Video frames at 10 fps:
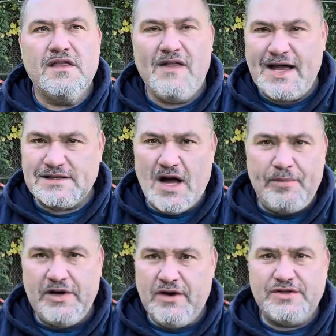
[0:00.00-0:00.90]
last couple
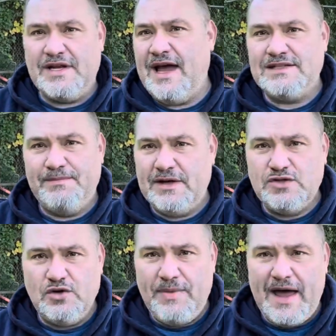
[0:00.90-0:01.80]
years it hasn't been
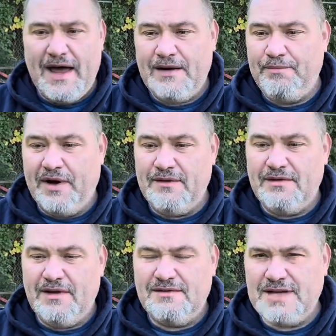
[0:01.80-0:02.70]
too bad, but
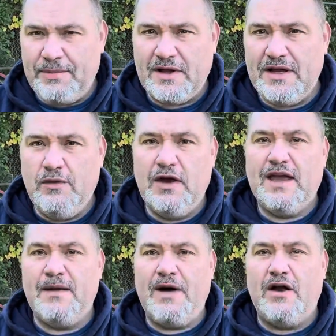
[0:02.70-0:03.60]
typically we
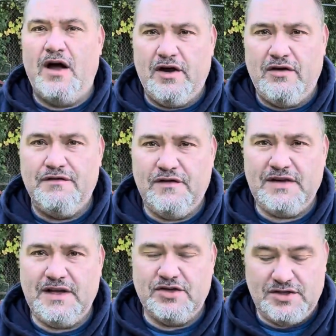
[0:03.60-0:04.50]
get about
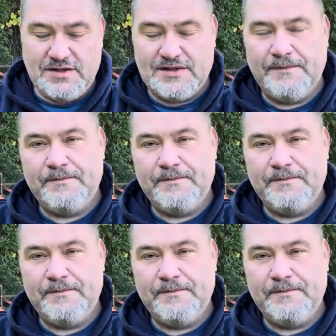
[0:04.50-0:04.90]
150 inches.